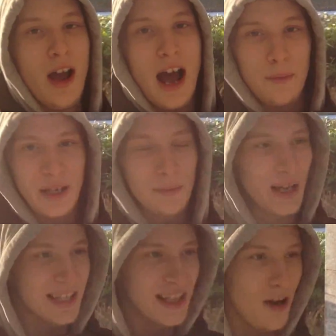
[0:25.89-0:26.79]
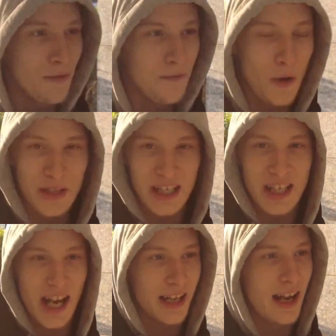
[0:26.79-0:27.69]
I be the best out, flows in
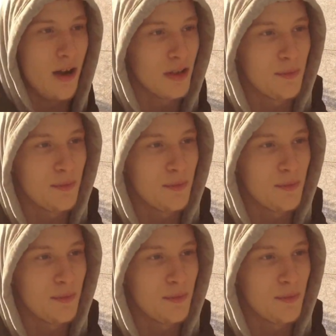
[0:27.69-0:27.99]
check now.